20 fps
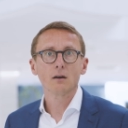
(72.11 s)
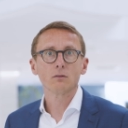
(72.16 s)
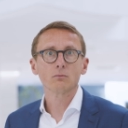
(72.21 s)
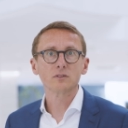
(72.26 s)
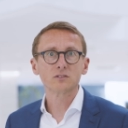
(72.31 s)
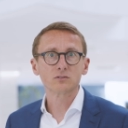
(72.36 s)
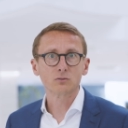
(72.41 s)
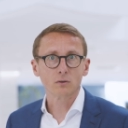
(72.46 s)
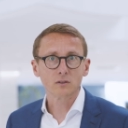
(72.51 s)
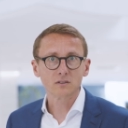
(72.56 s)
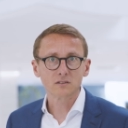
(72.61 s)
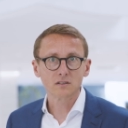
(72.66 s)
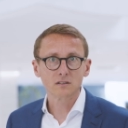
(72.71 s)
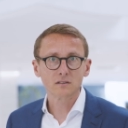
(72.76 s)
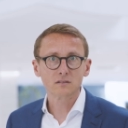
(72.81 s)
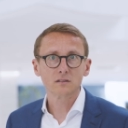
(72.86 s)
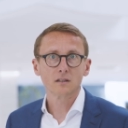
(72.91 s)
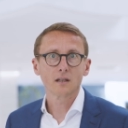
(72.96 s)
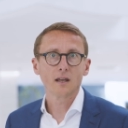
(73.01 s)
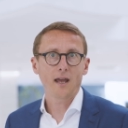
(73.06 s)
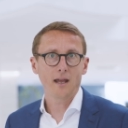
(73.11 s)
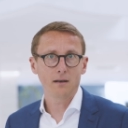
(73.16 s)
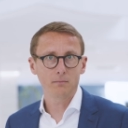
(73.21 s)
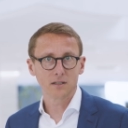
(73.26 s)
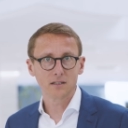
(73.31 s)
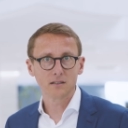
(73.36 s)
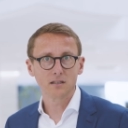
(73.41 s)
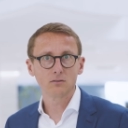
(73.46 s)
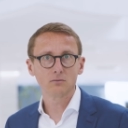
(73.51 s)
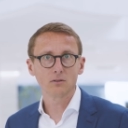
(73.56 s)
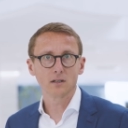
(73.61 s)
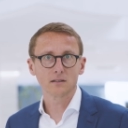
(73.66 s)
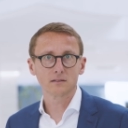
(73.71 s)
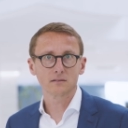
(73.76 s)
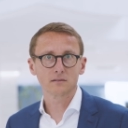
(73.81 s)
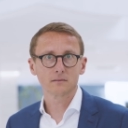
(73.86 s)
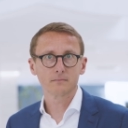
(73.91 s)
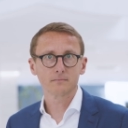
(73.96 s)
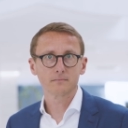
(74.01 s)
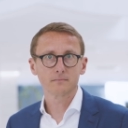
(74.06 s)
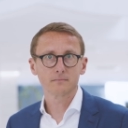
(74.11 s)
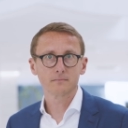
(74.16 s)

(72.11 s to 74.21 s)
resources and materials.